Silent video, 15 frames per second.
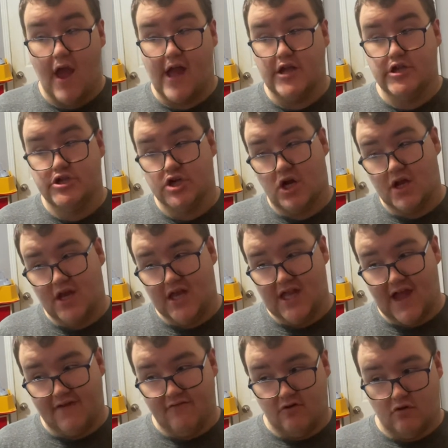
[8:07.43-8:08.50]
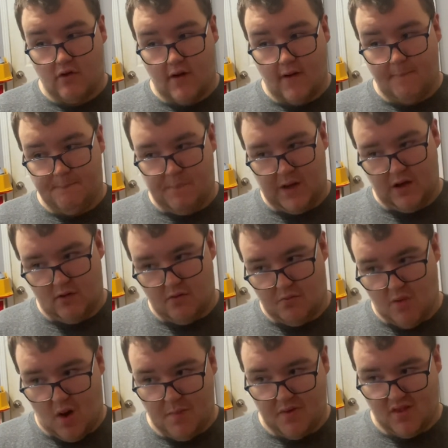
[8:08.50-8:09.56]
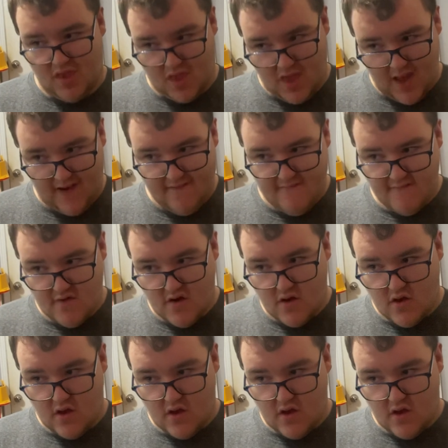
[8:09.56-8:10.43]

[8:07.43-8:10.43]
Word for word: And Johnny never appeared in Robbie's life.